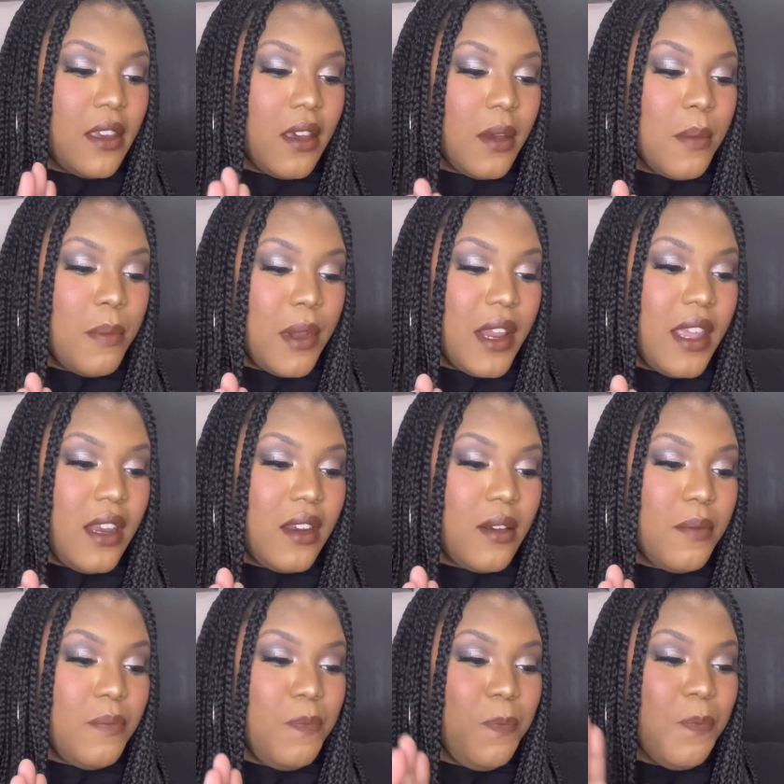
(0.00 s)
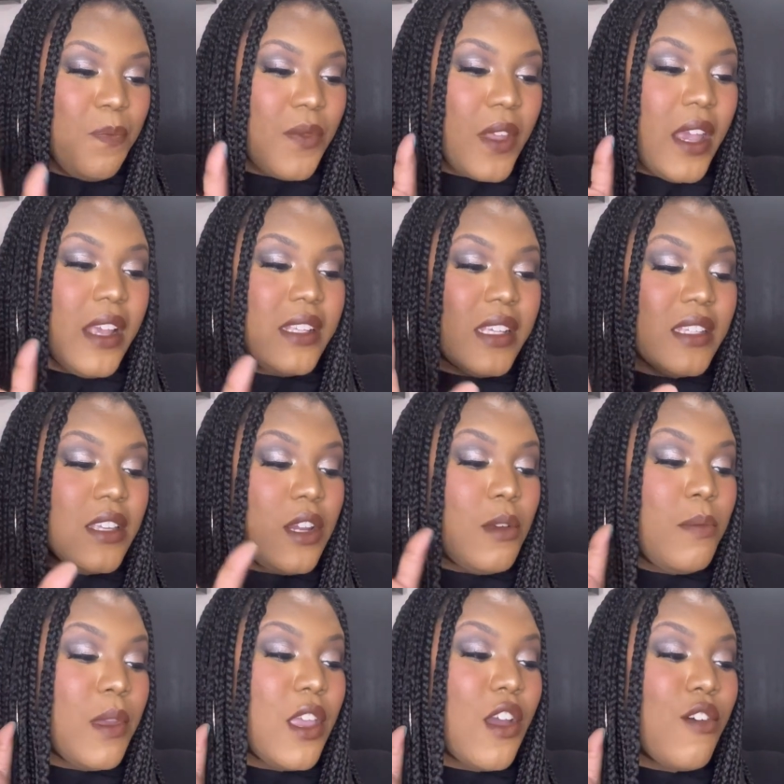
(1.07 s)
a complaint, is it's going to
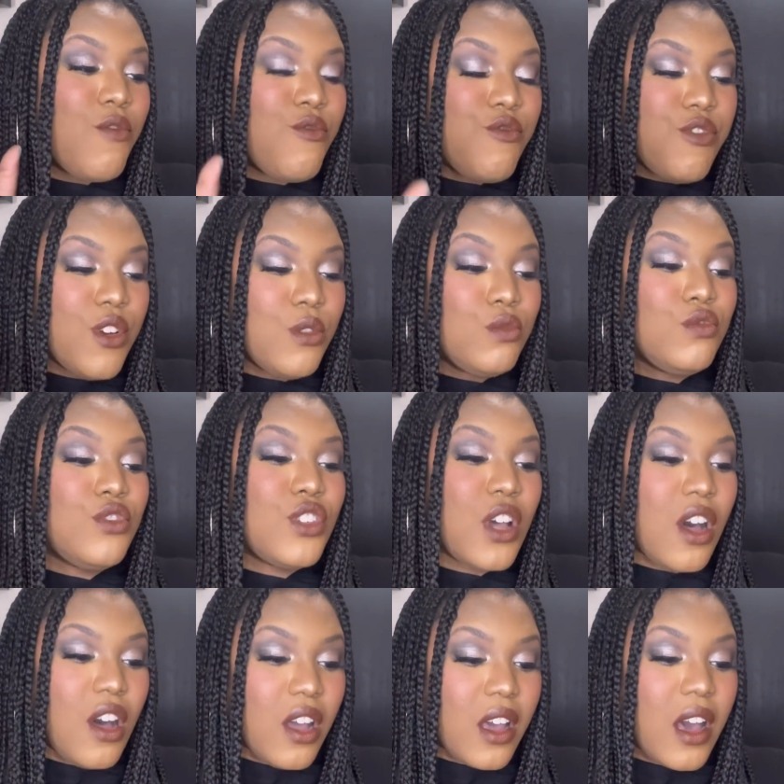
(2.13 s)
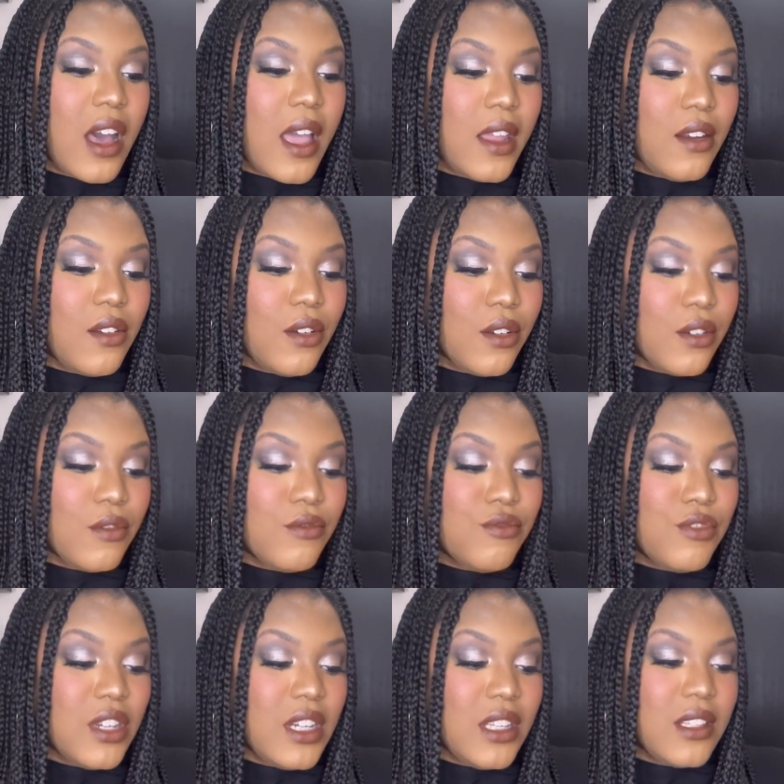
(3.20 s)
be a real dark eye look.
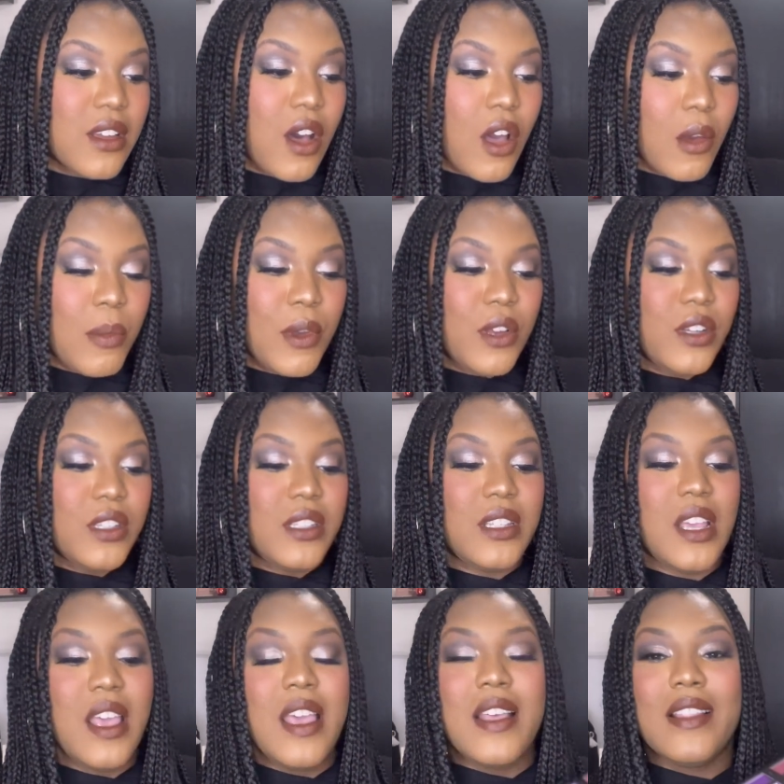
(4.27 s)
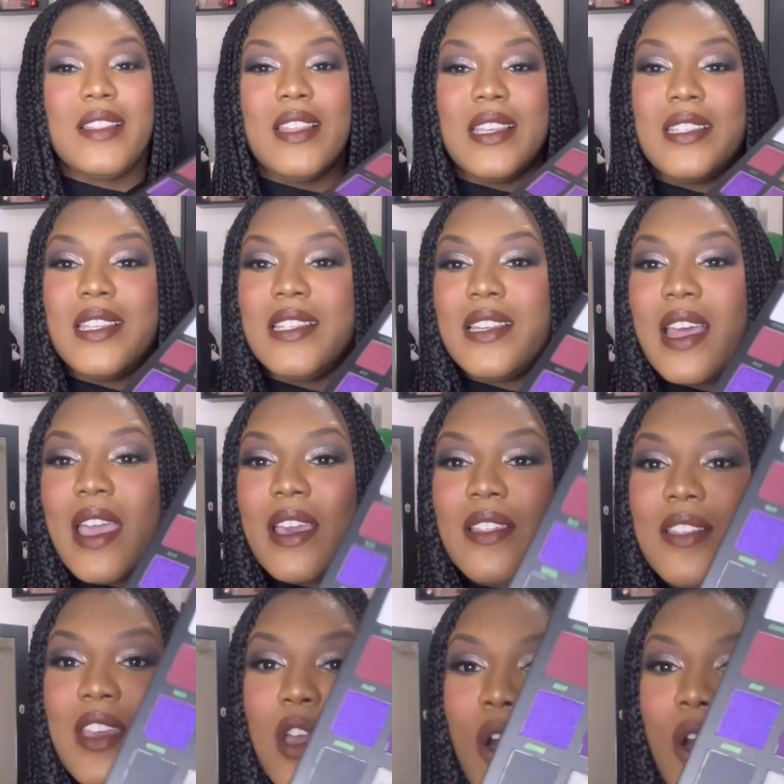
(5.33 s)
Really dark because this is like the